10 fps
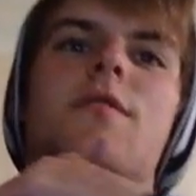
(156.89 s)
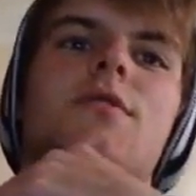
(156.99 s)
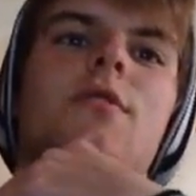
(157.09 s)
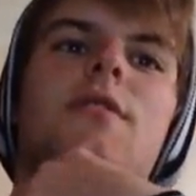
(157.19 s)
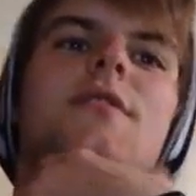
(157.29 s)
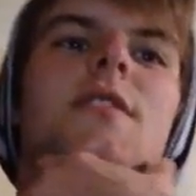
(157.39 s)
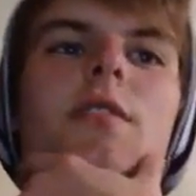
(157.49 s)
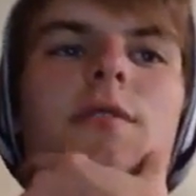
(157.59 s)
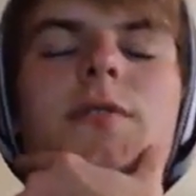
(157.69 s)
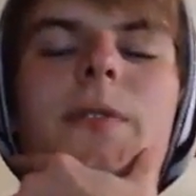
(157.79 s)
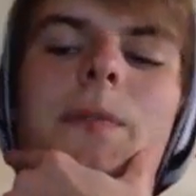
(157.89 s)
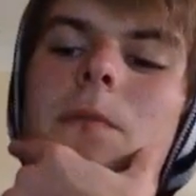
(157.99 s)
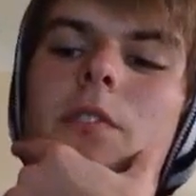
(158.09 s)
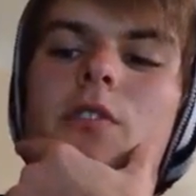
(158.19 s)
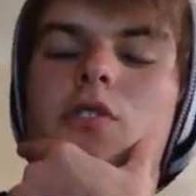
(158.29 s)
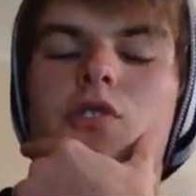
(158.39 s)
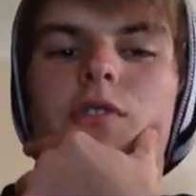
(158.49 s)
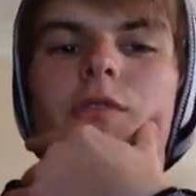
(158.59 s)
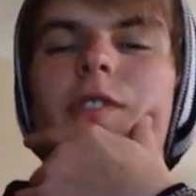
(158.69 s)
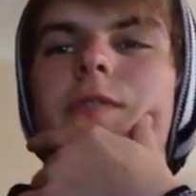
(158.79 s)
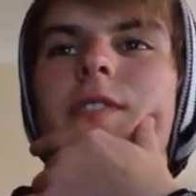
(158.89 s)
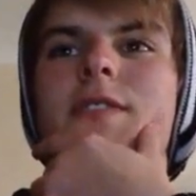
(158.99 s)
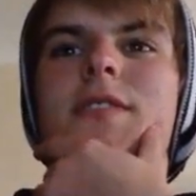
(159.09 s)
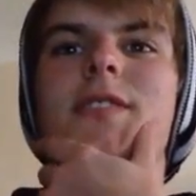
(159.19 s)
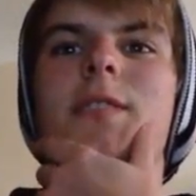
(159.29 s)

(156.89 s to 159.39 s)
the song itself is from rock genre and this